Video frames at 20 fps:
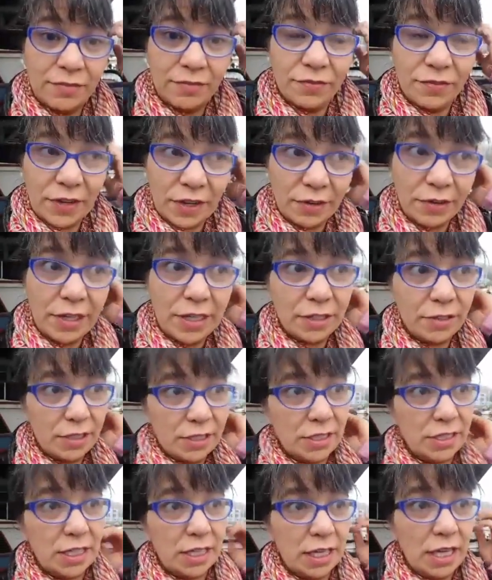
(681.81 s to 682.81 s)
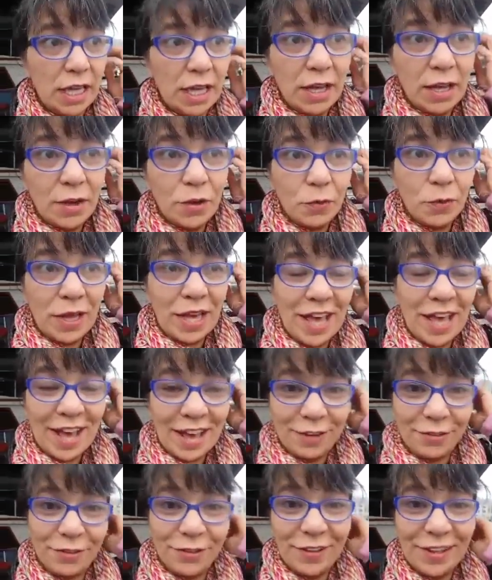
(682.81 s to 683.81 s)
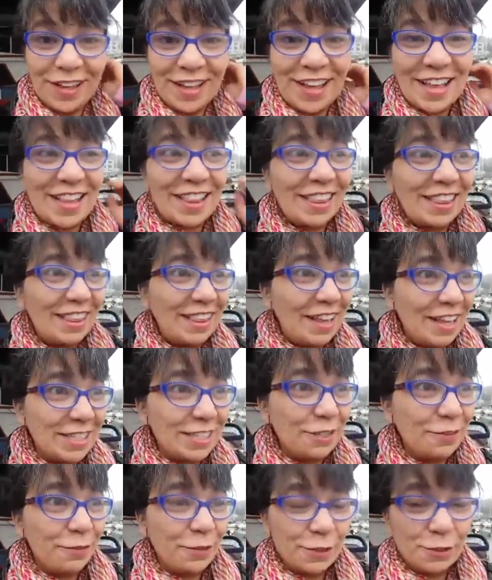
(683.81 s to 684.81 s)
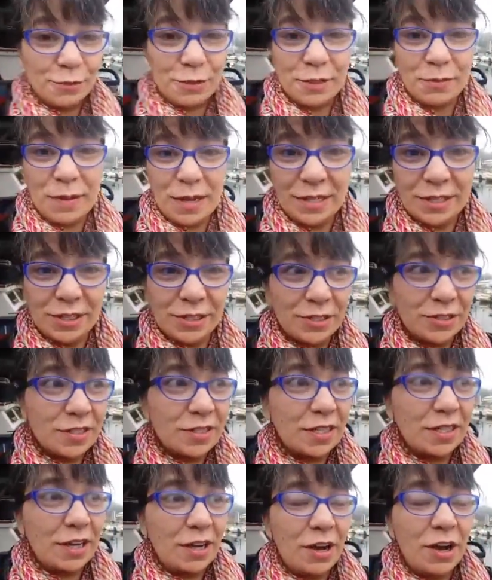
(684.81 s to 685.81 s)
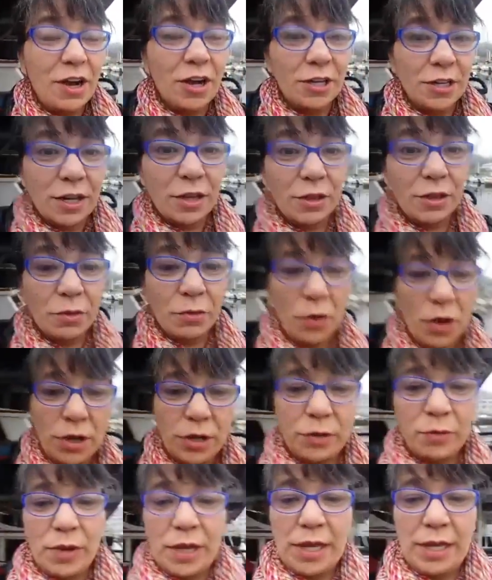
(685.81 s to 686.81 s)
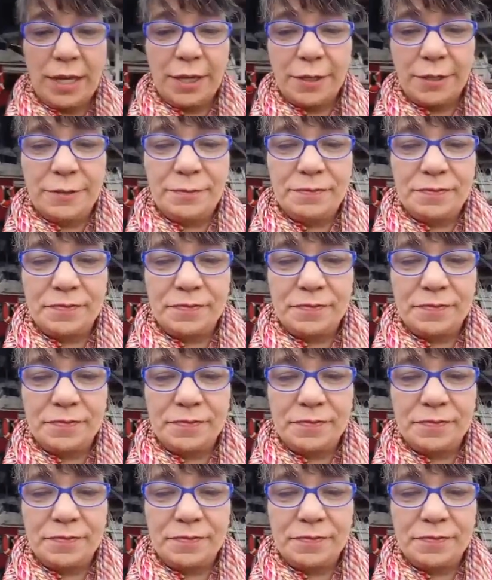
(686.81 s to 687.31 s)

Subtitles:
Very interesting. We have lots of first responders on the waterway here.